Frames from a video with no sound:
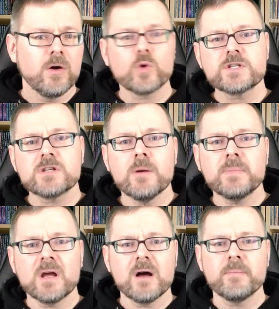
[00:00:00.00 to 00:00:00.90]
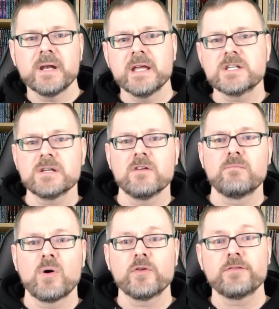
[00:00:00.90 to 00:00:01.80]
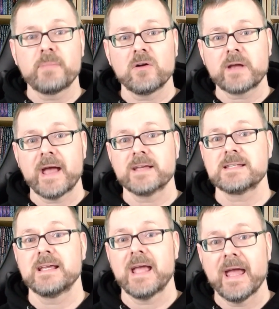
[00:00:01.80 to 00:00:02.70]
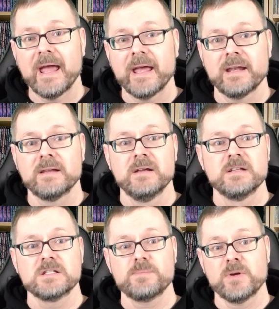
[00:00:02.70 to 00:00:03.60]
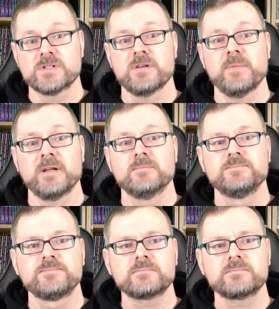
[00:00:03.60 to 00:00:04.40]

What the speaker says: or some combination of both spellcasting and spirit summoning.